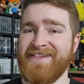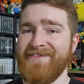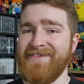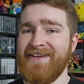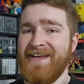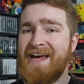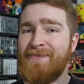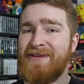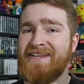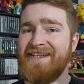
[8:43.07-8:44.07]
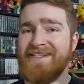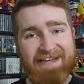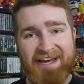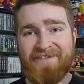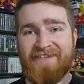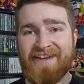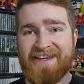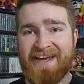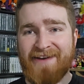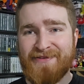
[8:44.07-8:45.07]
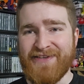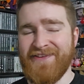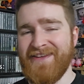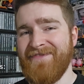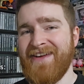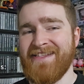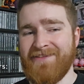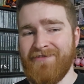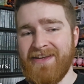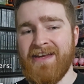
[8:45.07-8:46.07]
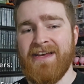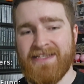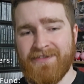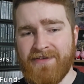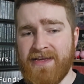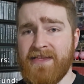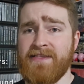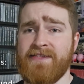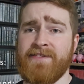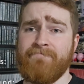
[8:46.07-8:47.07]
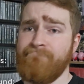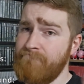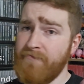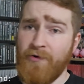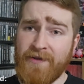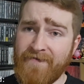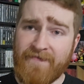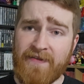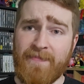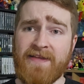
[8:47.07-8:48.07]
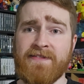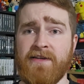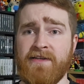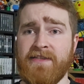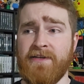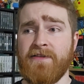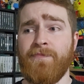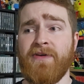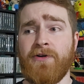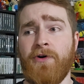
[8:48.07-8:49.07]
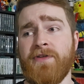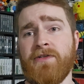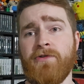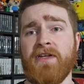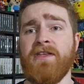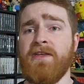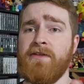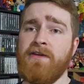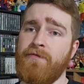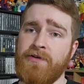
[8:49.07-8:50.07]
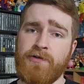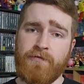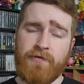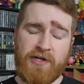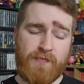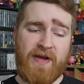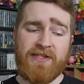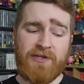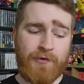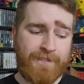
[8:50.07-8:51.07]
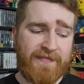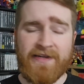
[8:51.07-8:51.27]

So happy days, I finally have Sonic Advance 3. So again, that's only 50p deducted because I traded in the original Crash Bandicoot.